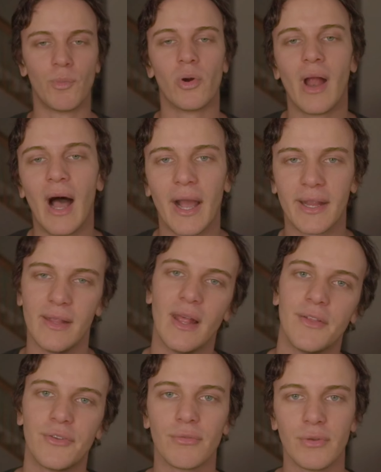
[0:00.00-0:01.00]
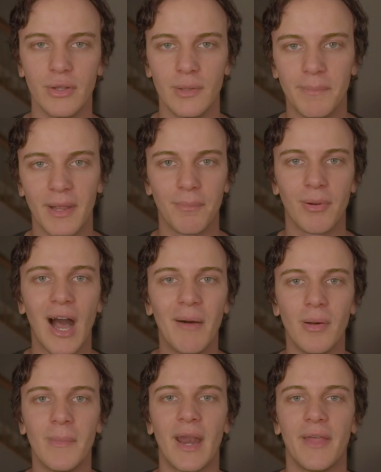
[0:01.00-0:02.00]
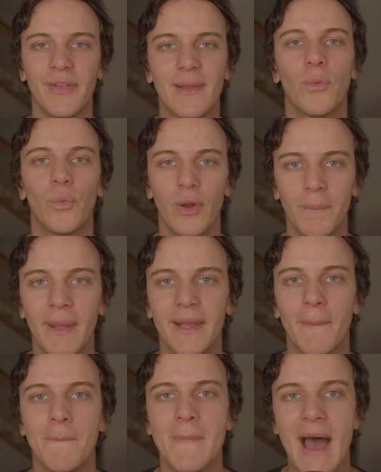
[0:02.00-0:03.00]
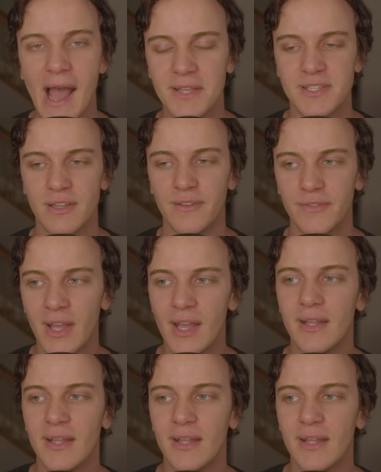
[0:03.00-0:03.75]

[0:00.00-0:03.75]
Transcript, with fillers: more hockey that it's a really big problem and I think it would make a massive